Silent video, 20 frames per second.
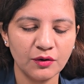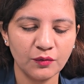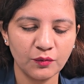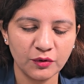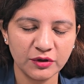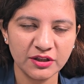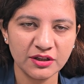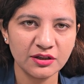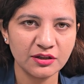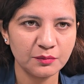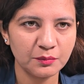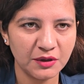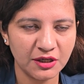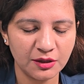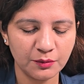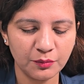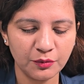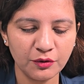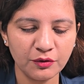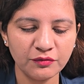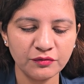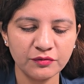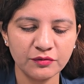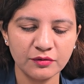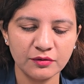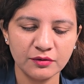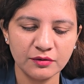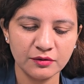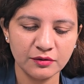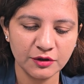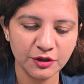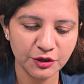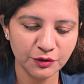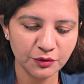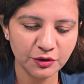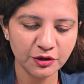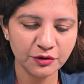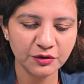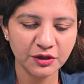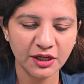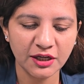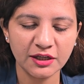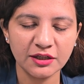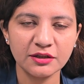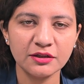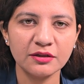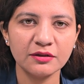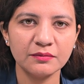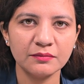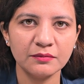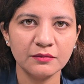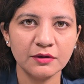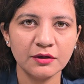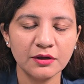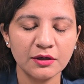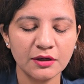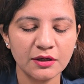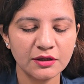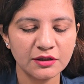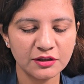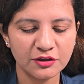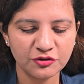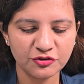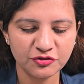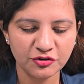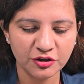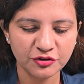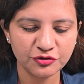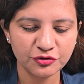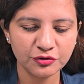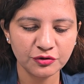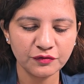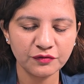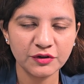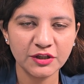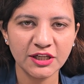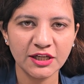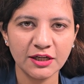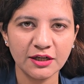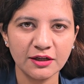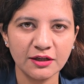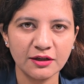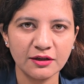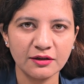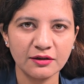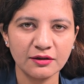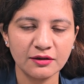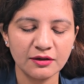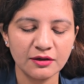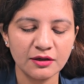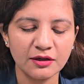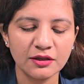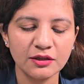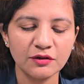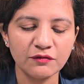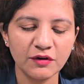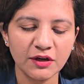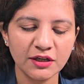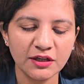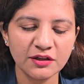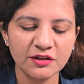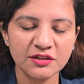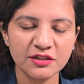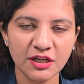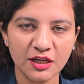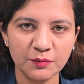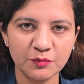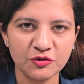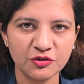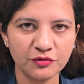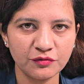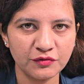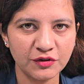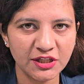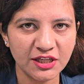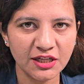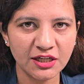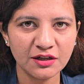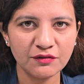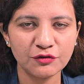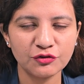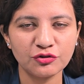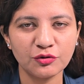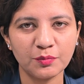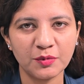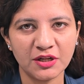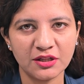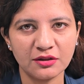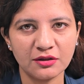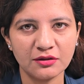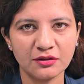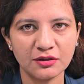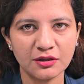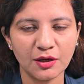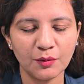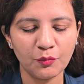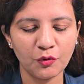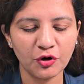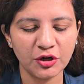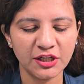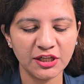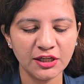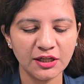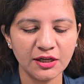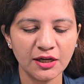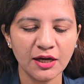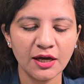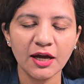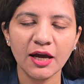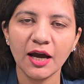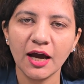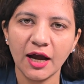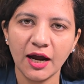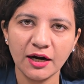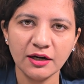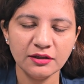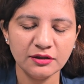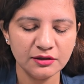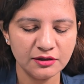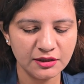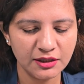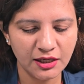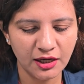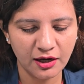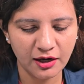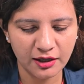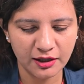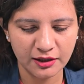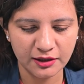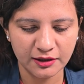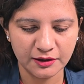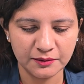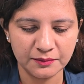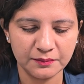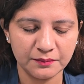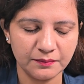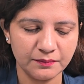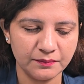what is it made up of, nucleotides, the structure of DNA, various types of DNA which are present in our body, and the RNA.